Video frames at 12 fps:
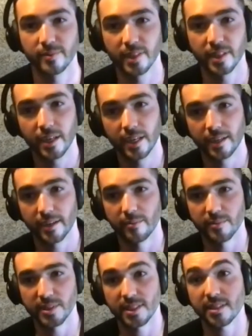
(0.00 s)

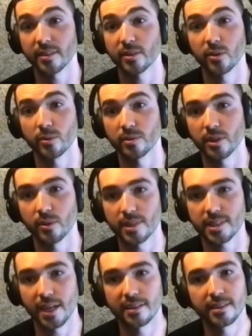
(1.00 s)
So there's like Gold
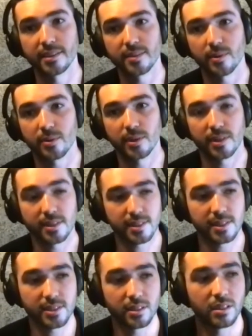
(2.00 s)
Standard is one
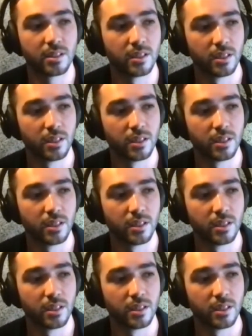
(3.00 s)
organization,